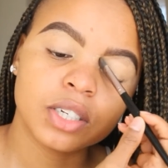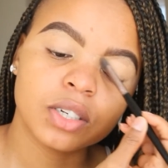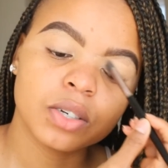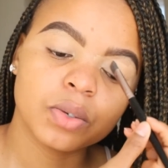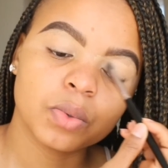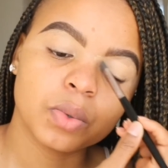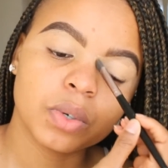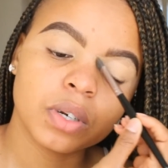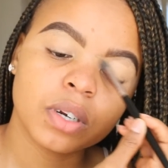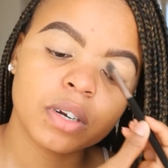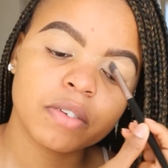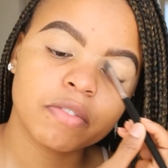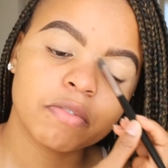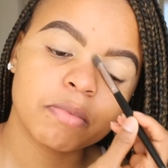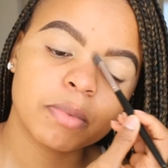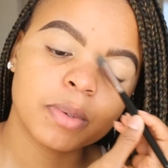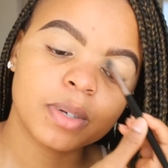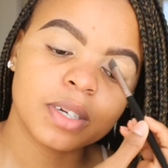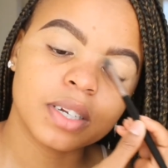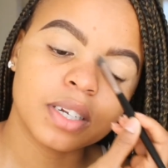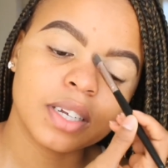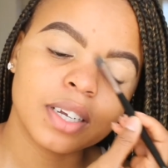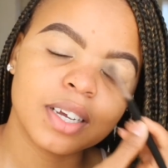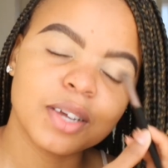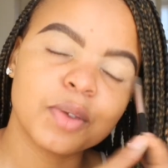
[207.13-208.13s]
It would
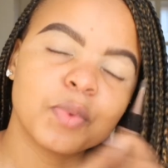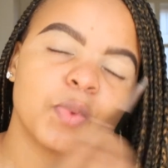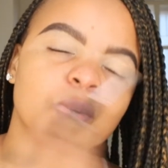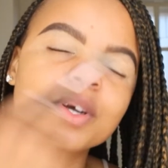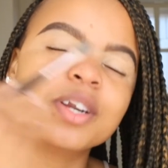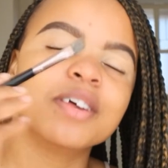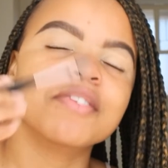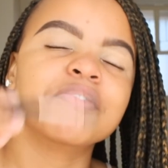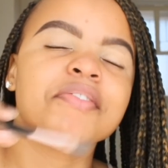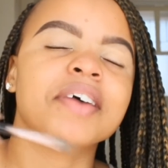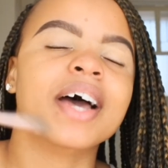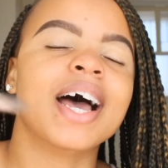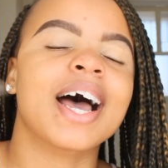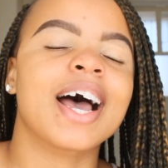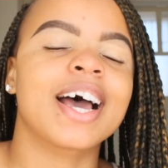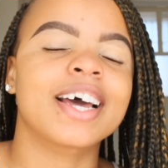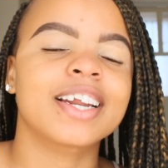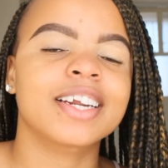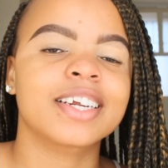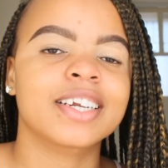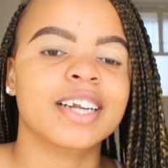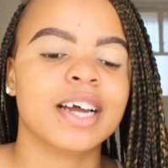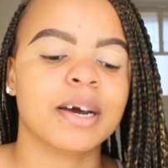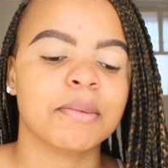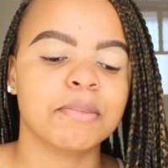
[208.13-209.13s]
have
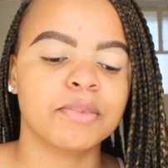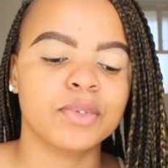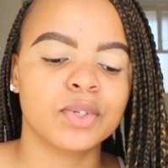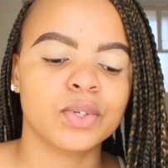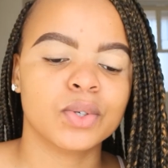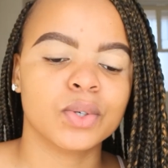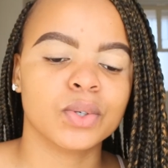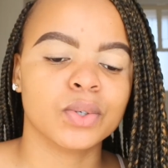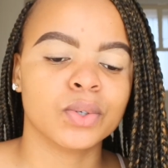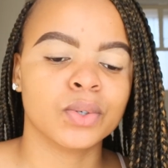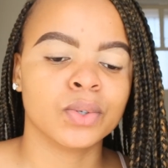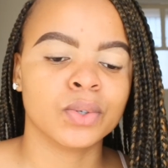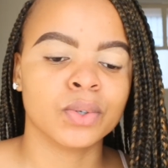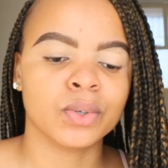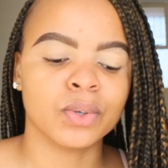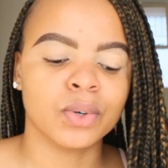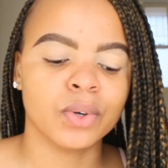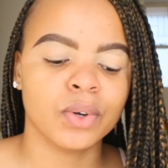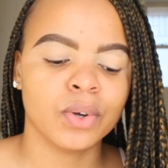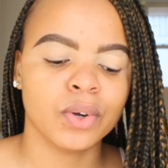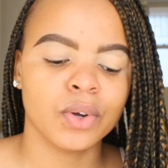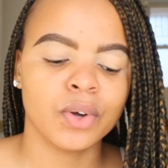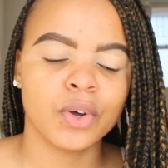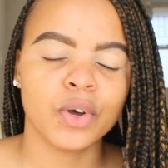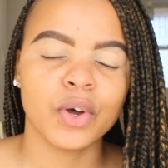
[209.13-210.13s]
added up to
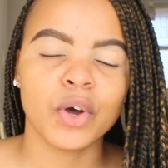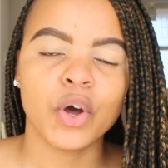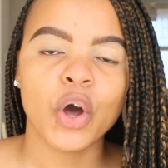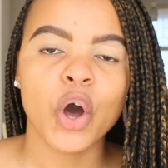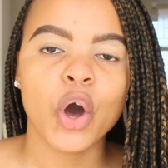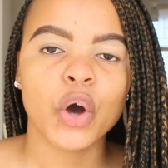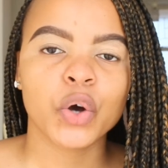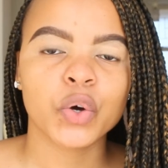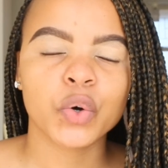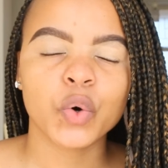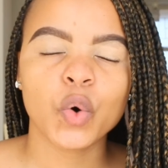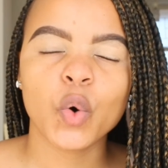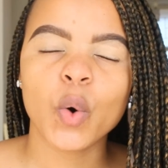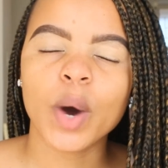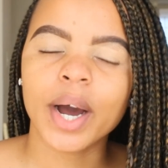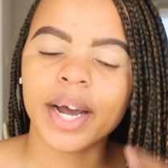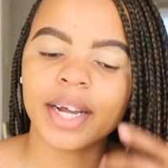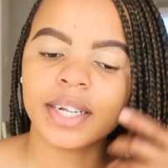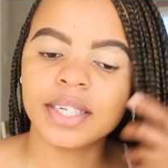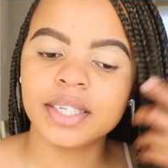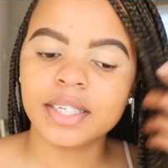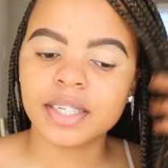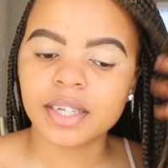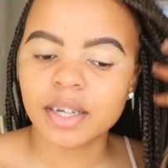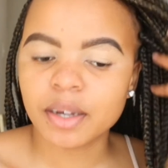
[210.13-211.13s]

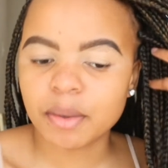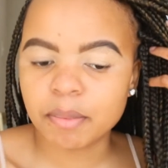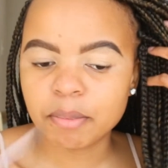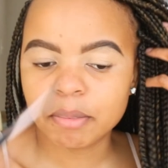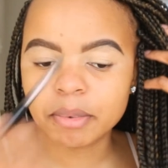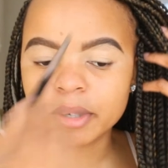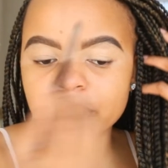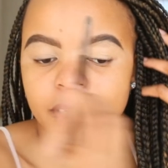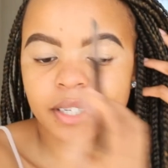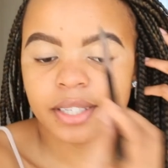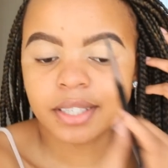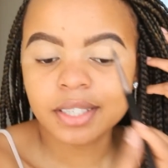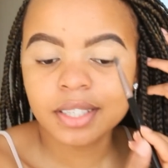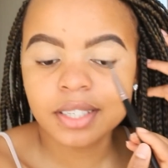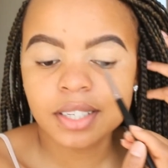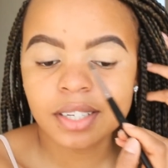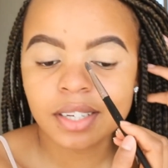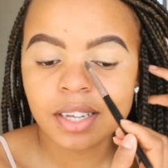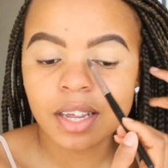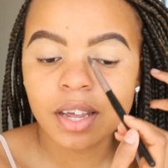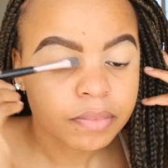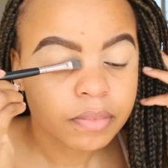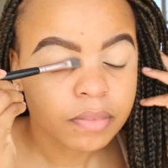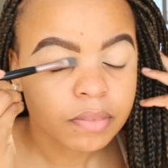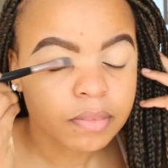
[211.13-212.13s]
quite a bit.
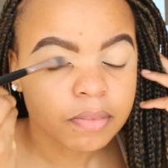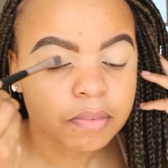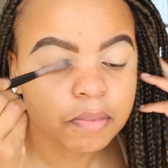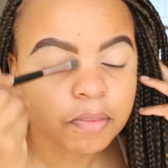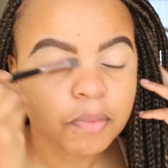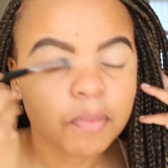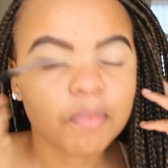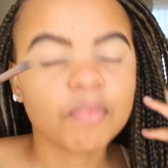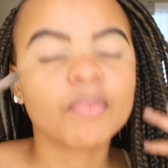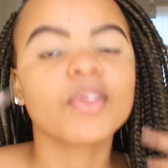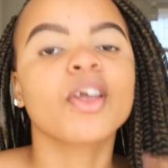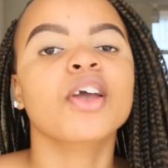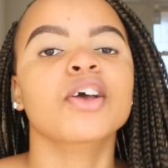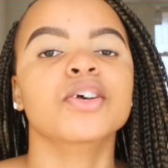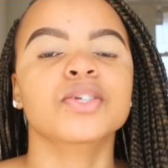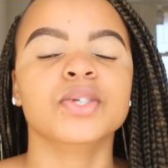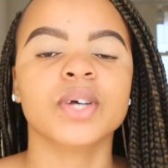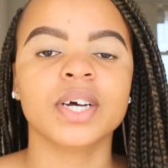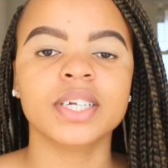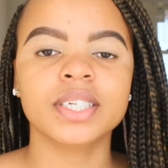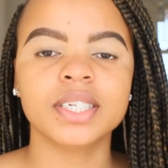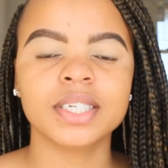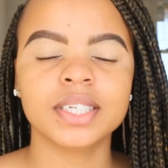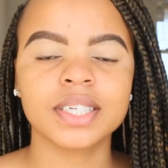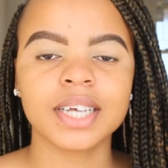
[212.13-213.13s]
So I
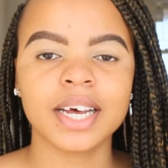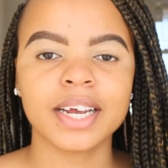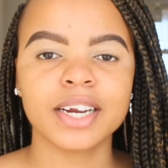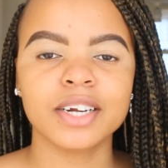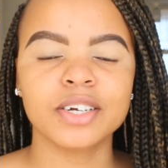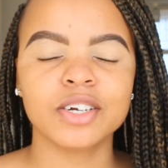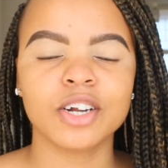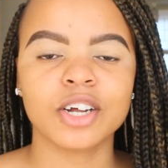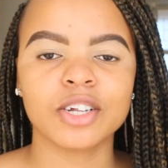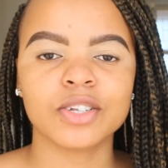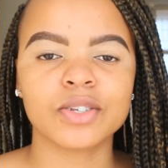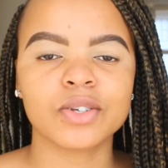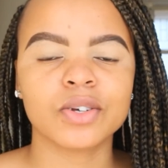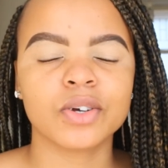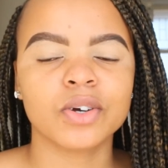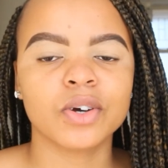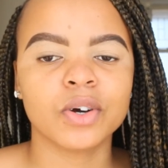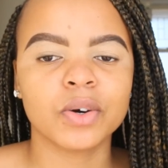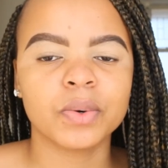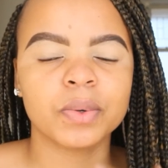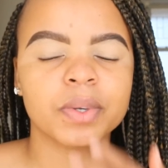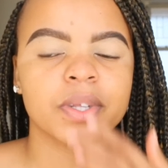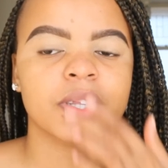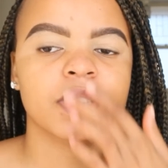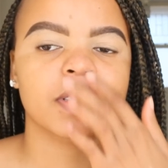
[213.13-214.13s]
decided not to go
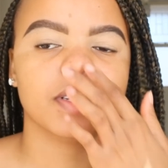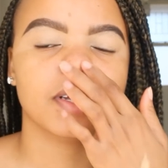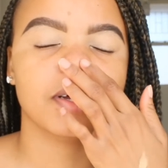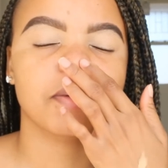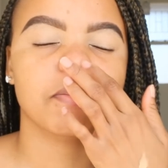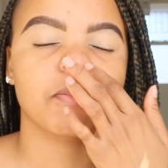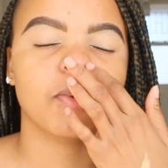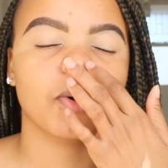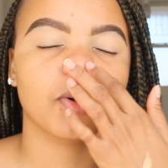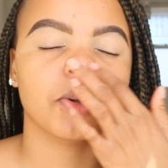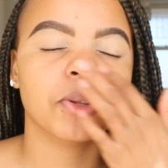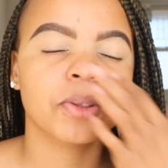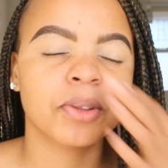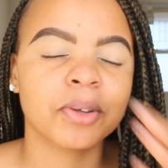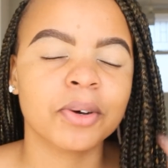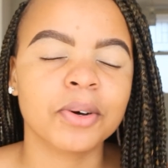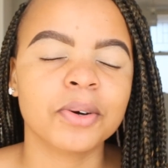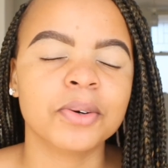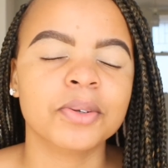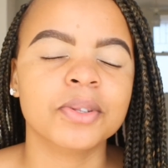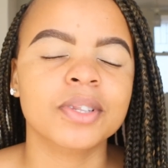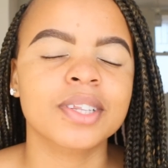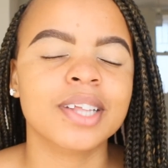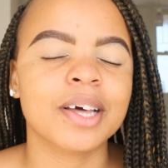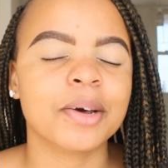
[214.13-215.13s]
with them, although
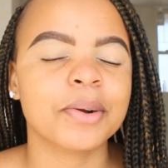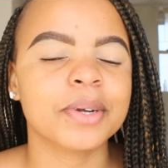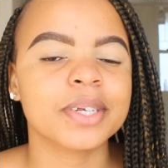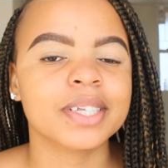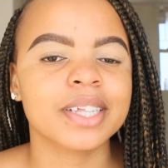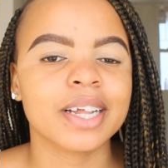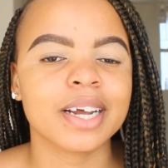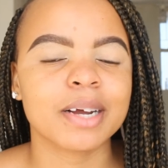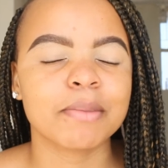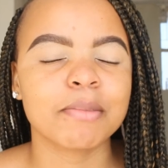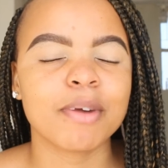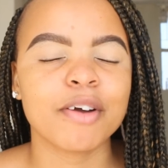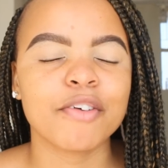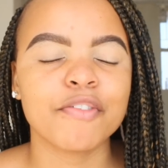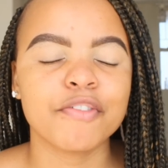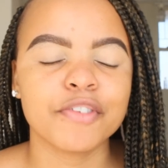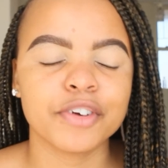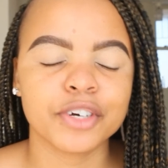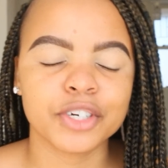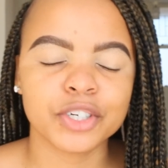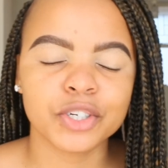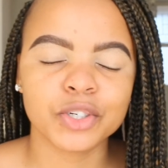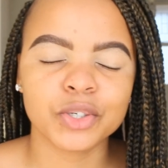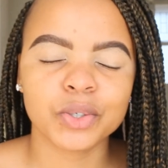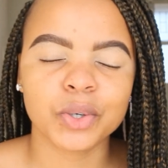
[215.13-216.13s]
that was like my
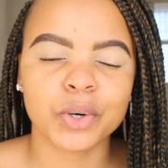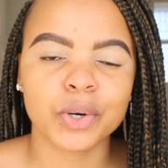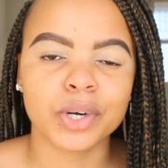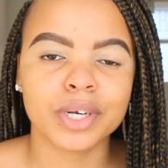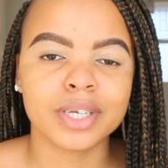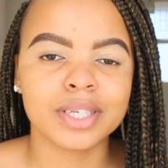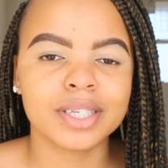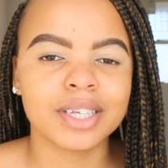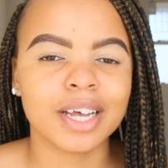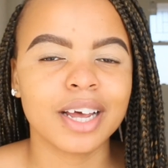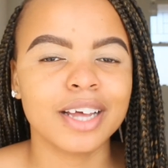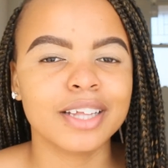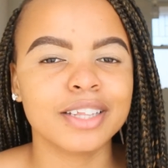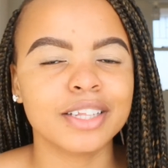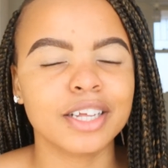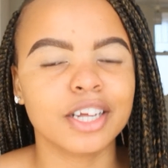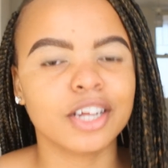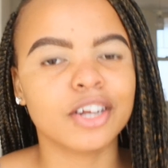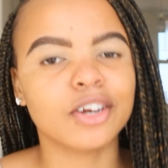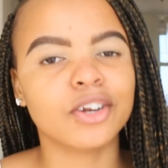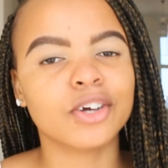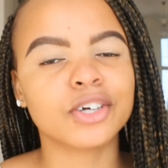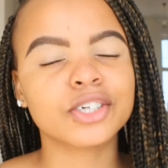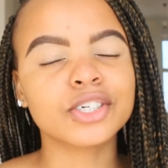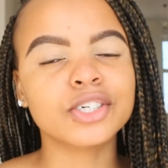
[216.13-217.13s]
first choice, and they
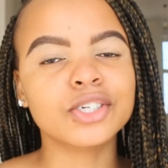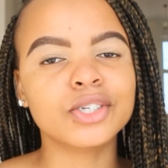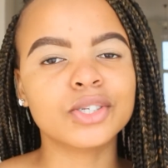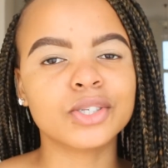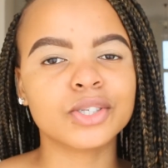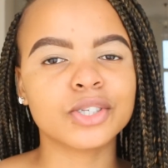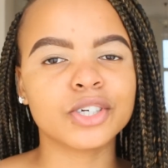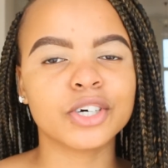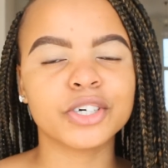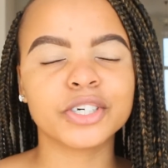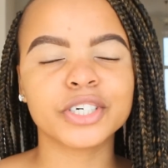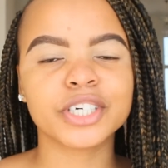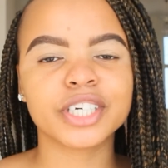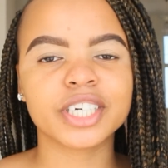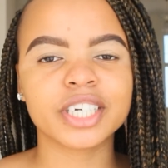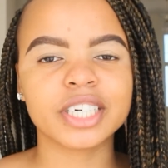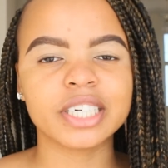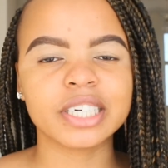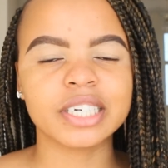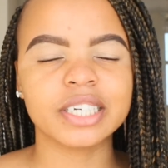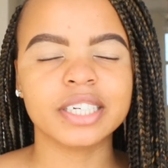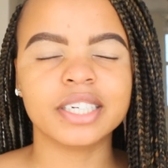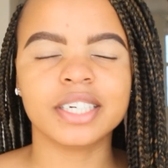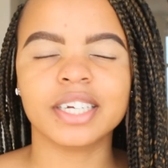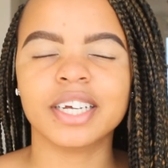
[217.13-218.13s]
looked so
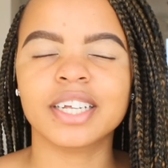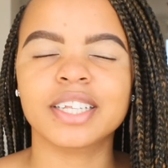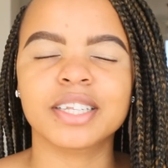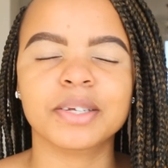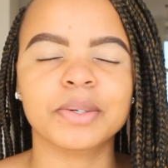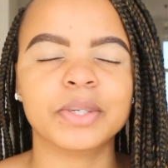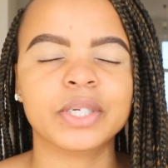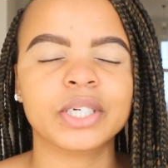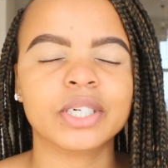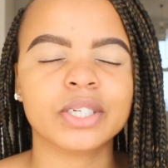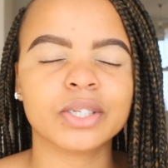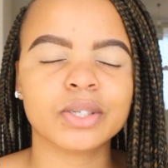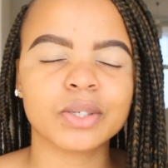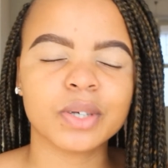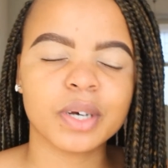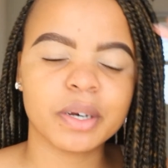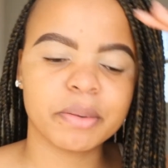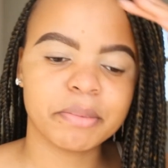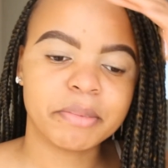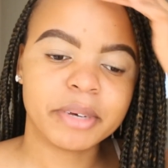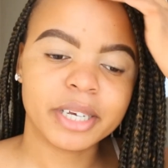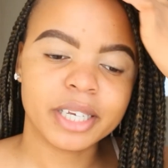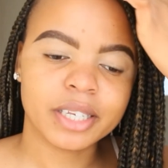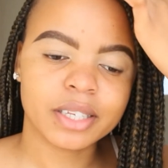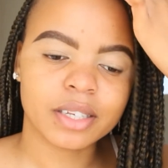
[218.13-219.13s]
good and they were just so
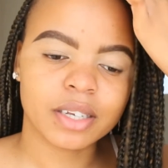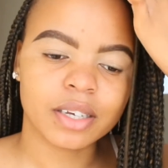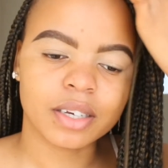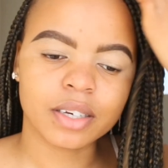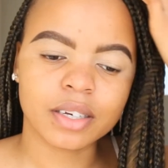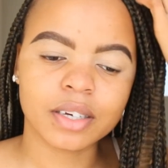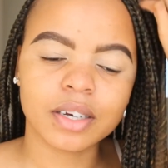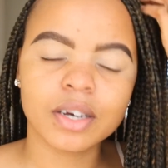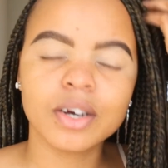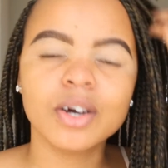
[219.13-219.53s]
amazing.